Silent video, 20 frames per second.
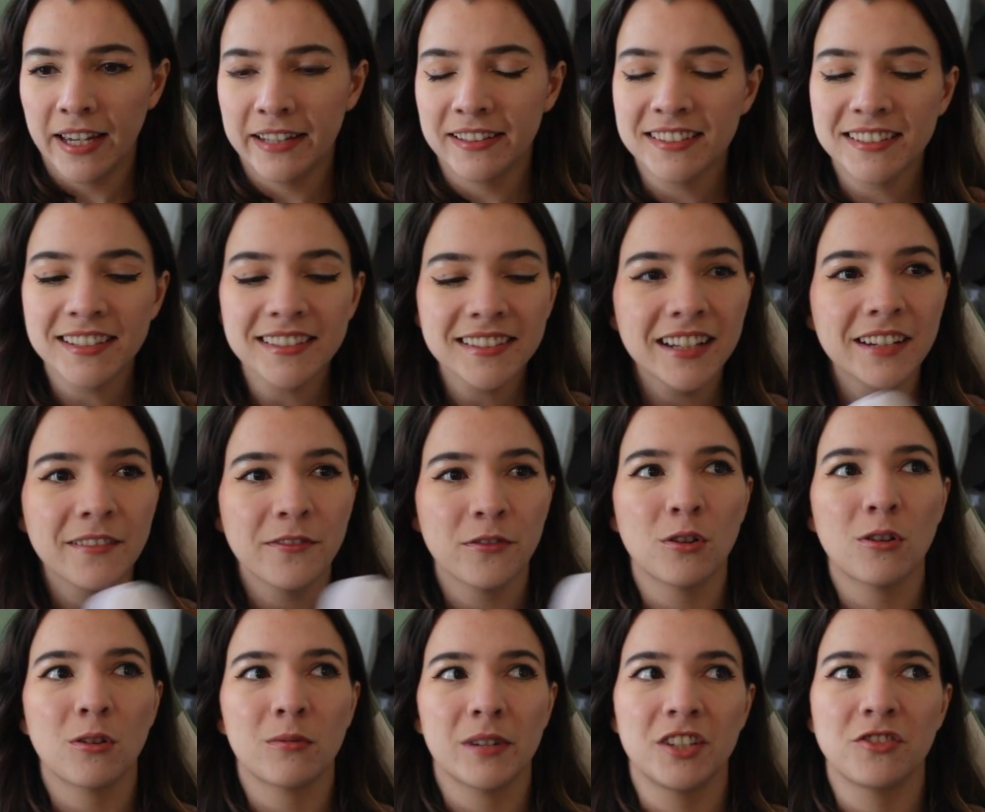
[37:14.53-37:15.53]
And this does kind of
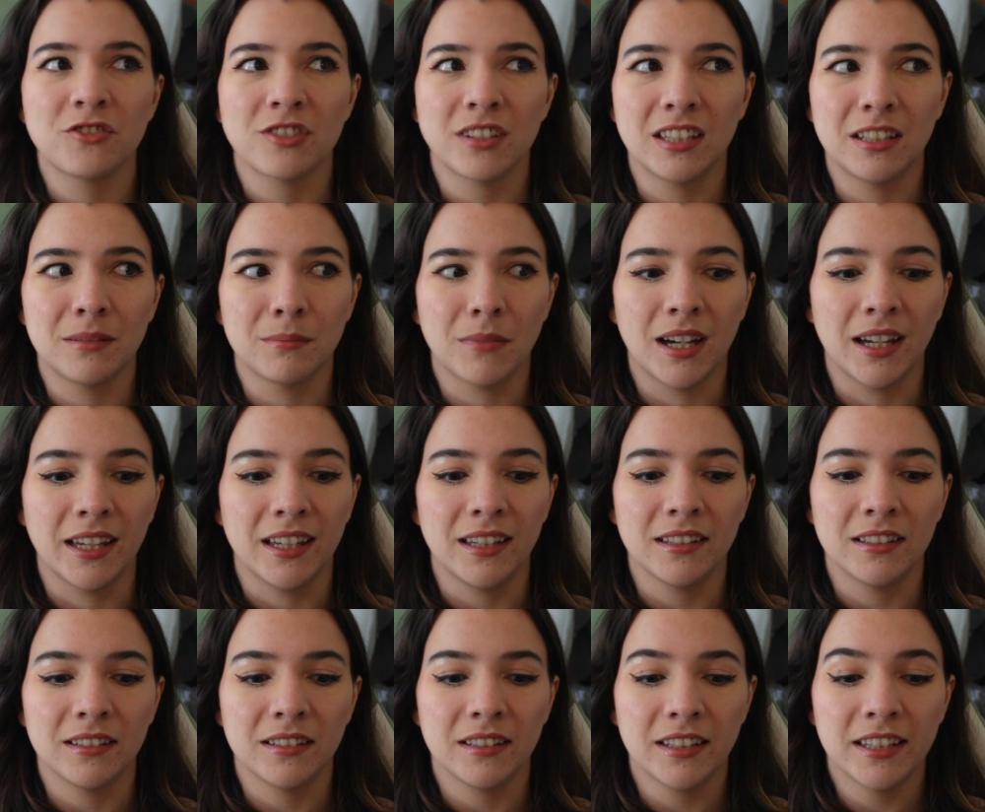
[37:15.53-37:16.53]
throw a wrench in
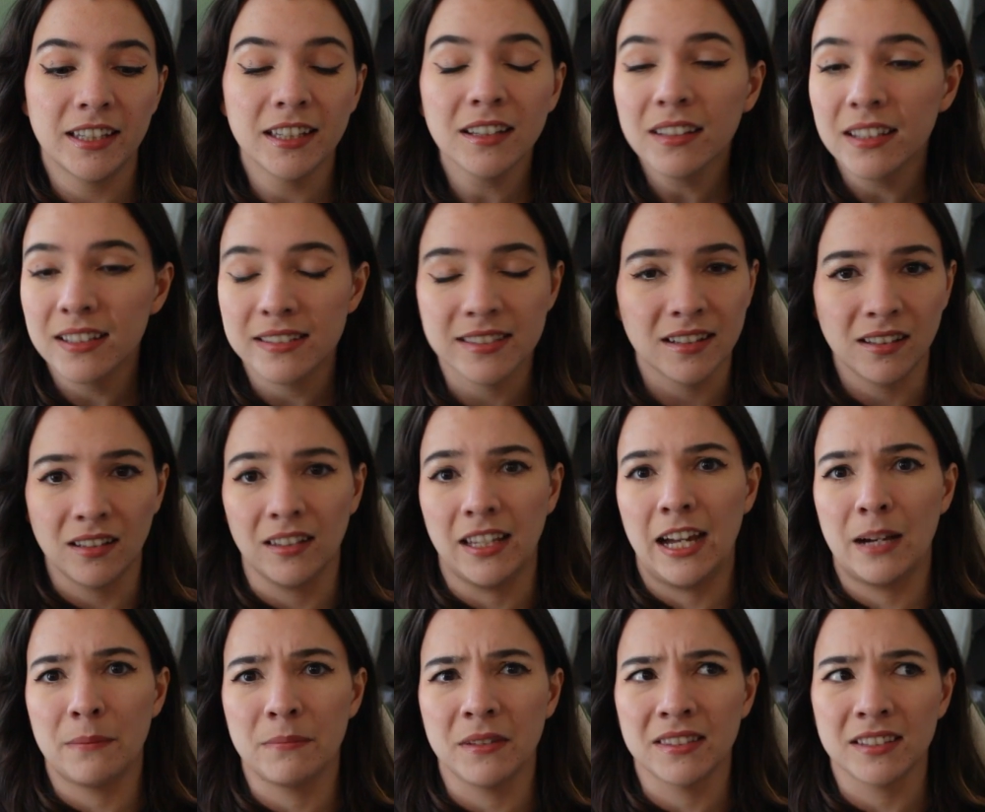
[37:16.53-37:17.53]
my Heelys
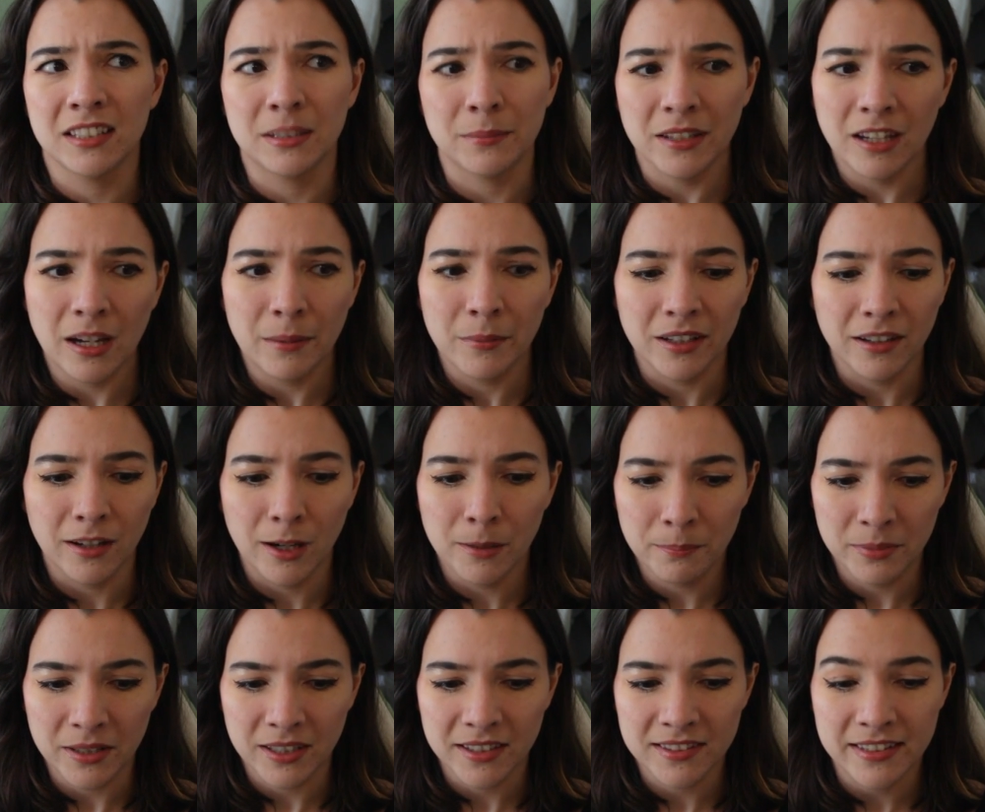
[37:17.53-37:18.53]
collab that's going to be coming
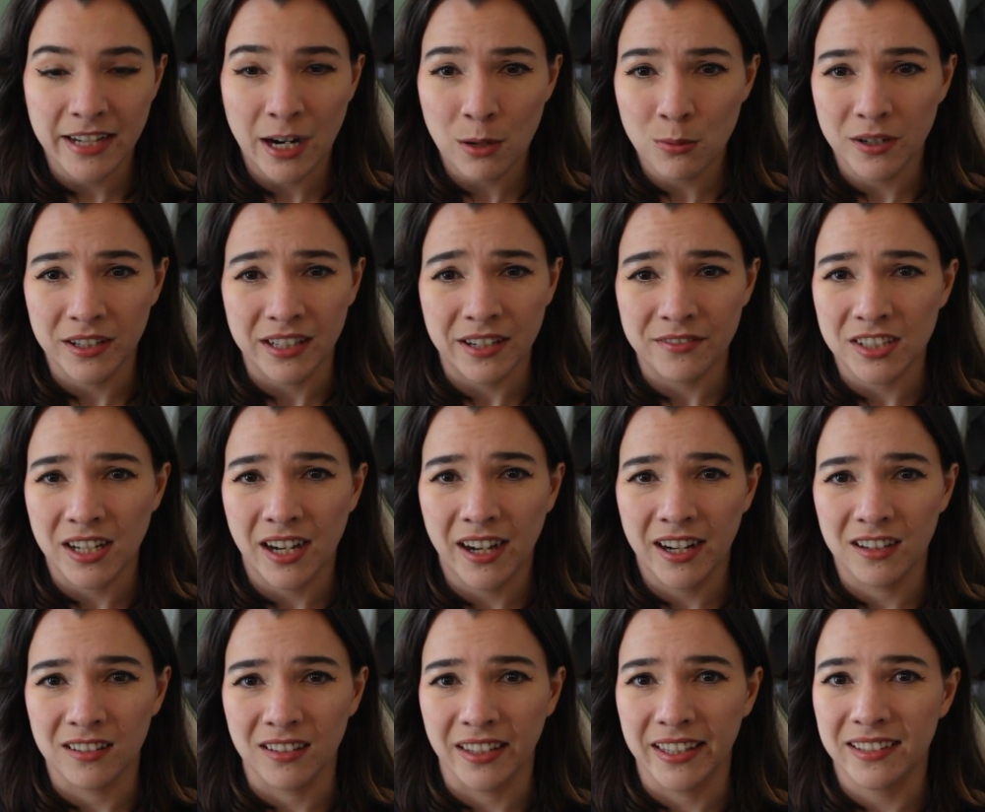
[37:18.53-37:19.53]
up, because now we're going to have to
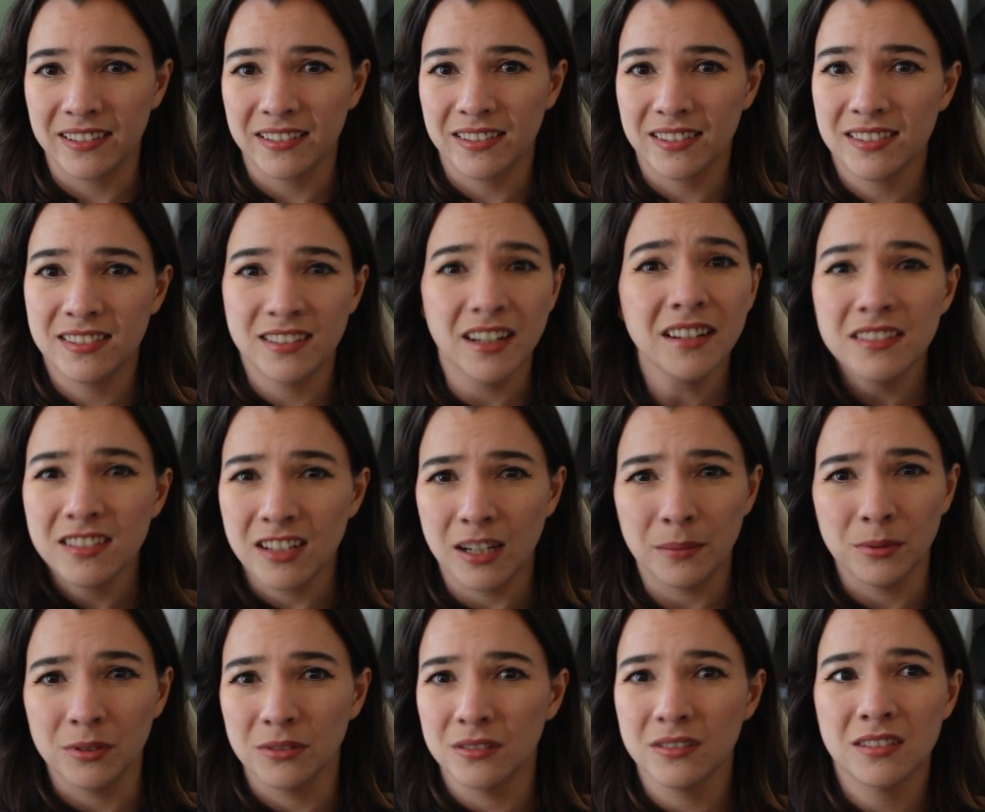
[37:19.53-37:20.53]
hire like stunt
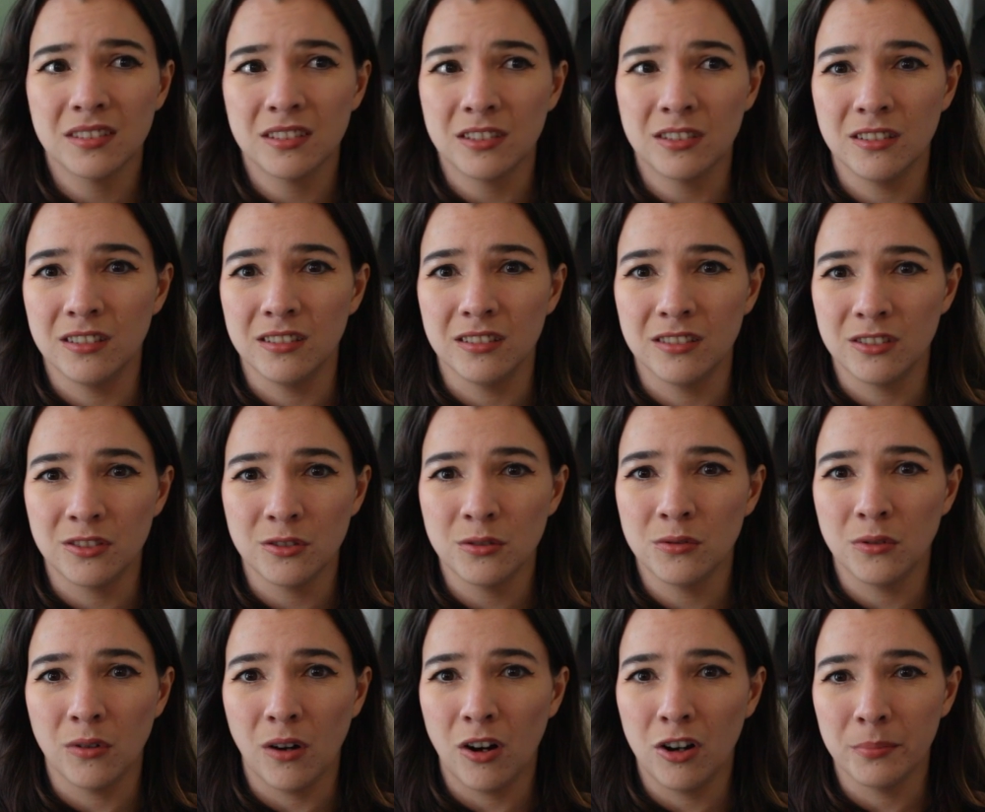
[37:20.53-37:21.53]
doubles to
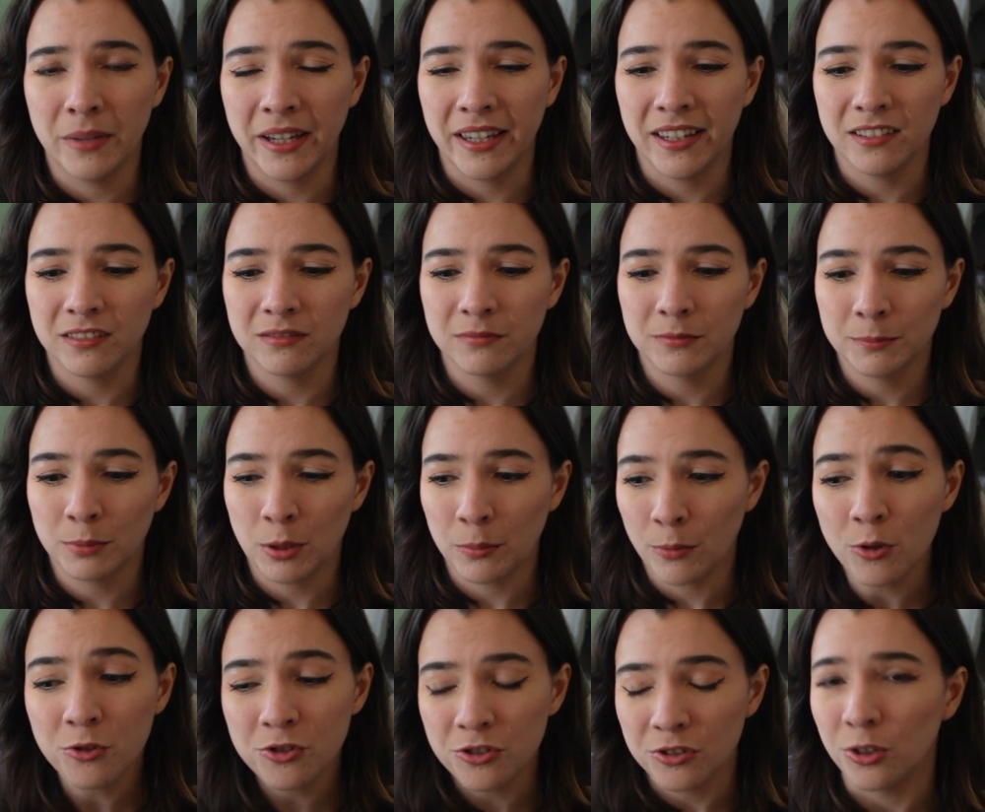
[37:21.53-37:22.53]
do all my
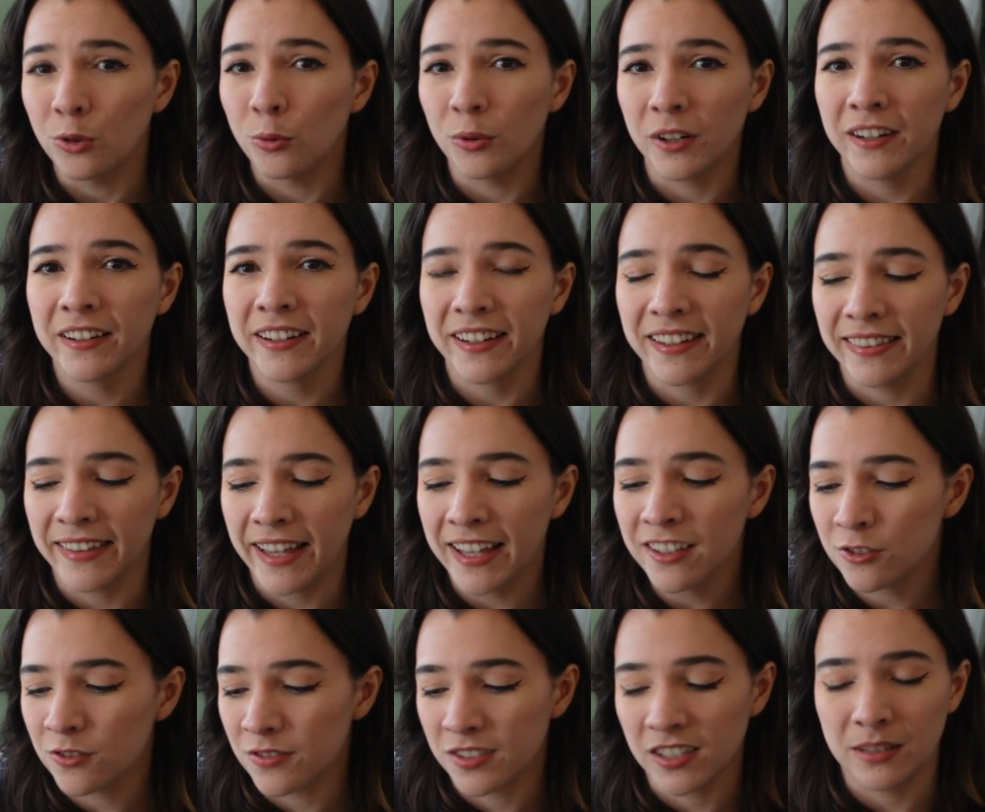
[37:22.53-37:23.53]
promotional work, and
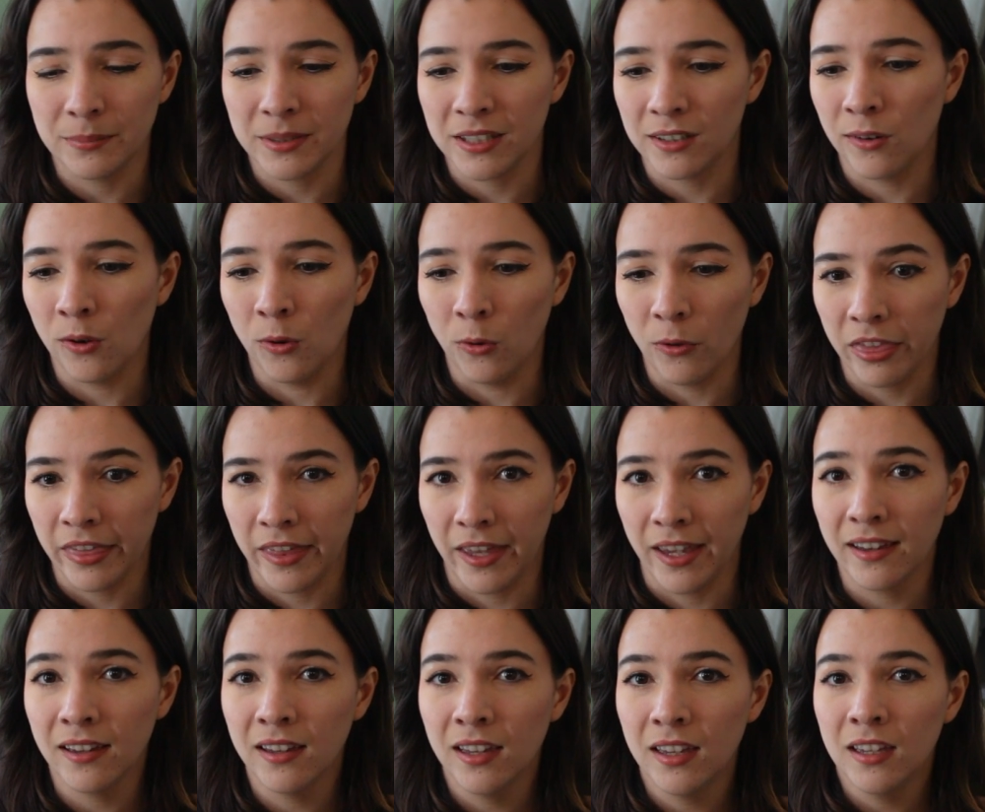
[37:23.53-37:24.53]
that's just going to be a whole
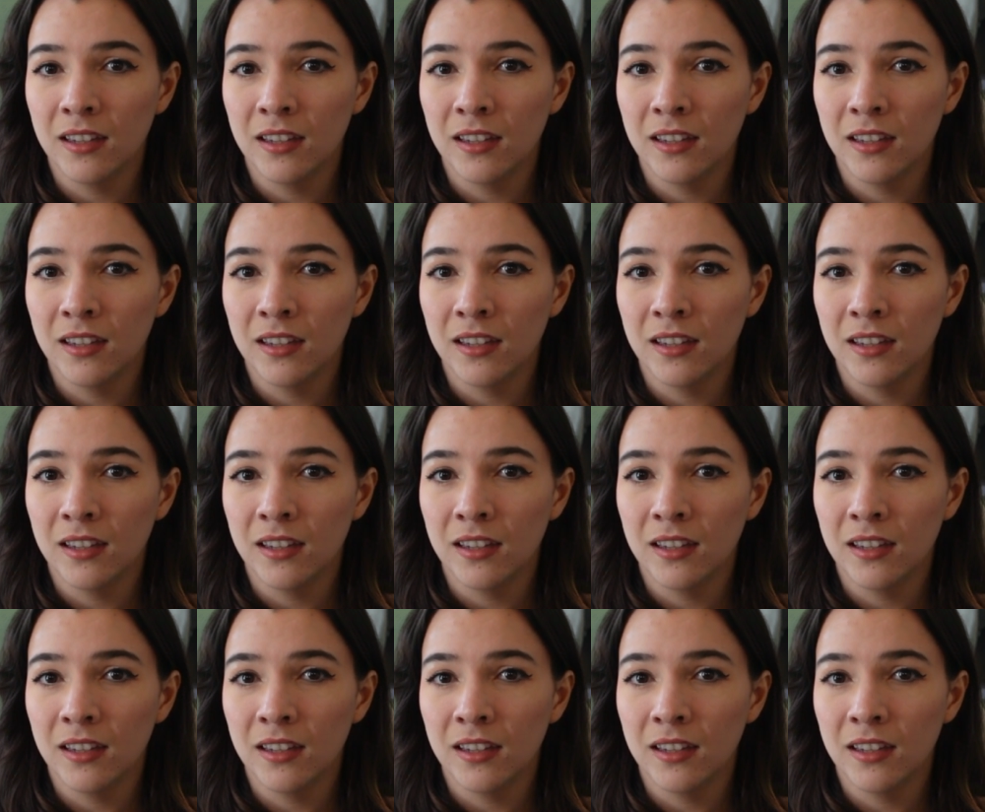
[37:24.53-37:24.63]
thing.